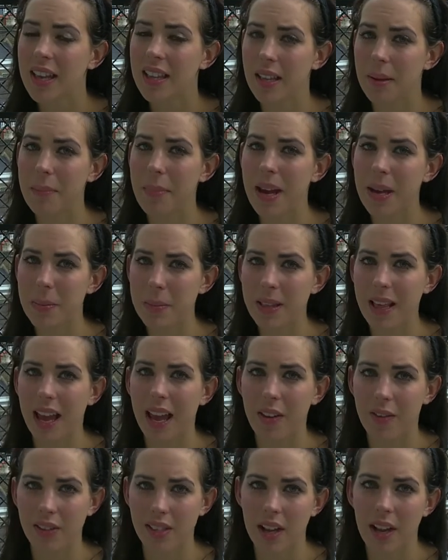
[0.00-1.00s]
then maybe they
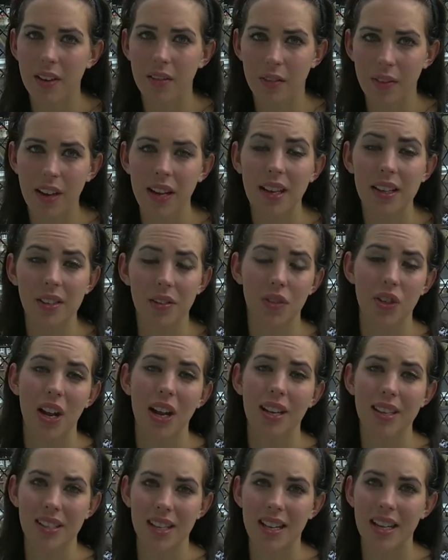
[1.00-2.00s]
have certain feelings of
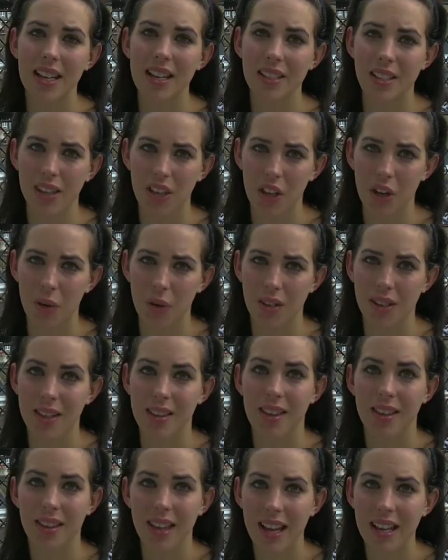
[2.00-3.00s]
jealousy and
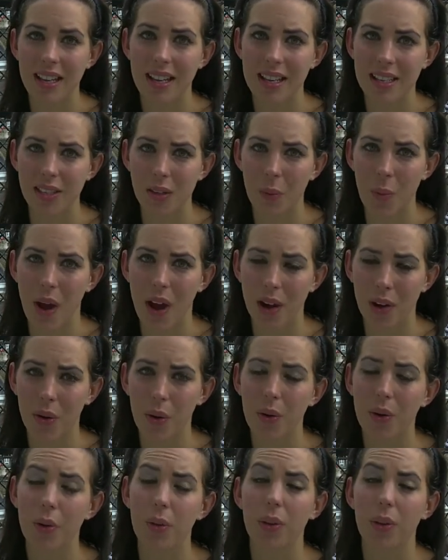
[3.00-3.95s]
insecurity that they need to work on,